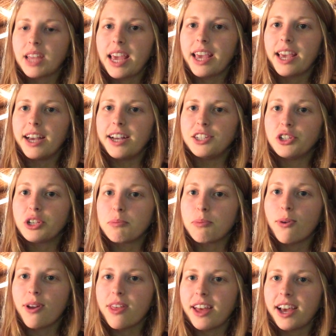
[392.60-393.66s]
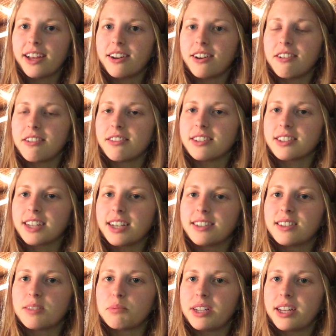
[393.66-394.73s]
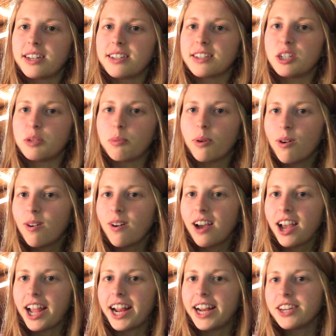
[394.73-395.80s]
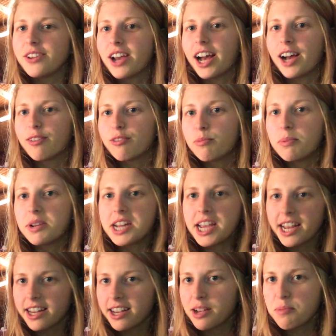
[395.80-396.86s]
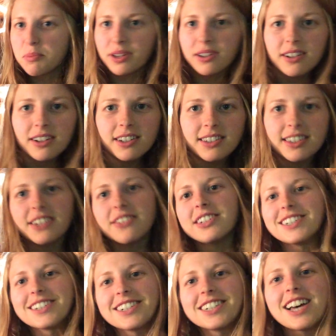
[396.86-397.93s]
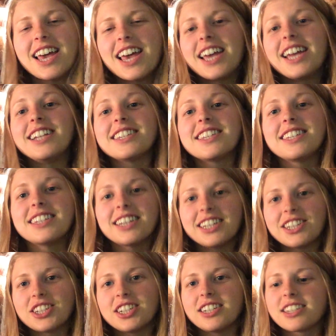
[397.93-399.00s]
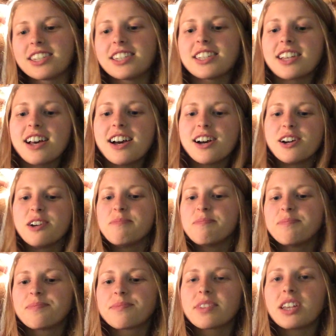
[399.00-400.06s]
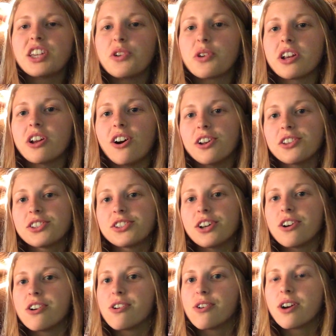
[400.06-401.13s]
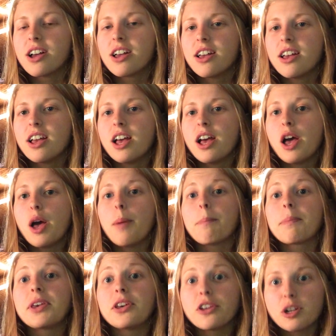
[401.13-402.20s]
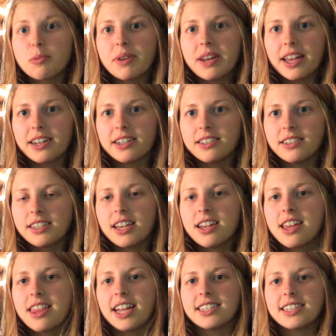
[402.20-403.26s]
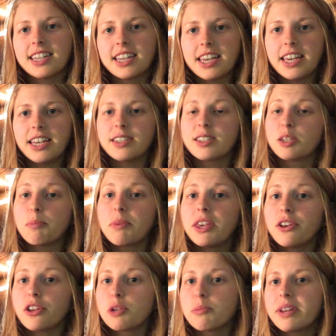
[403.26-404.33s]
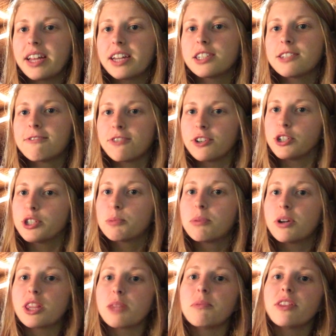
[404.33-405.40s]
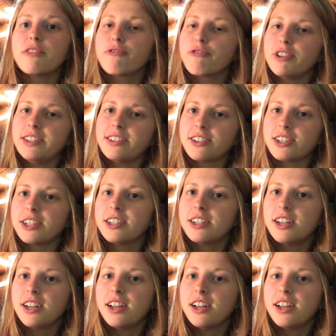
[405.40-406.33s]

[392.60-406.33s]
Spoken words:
And you can pour that on the slices of bananas in your bowl, and you have banana milk cereal. It's delicious. You can also peel your bananas. That's the key, is to peel your bananas first, put them in the freezer,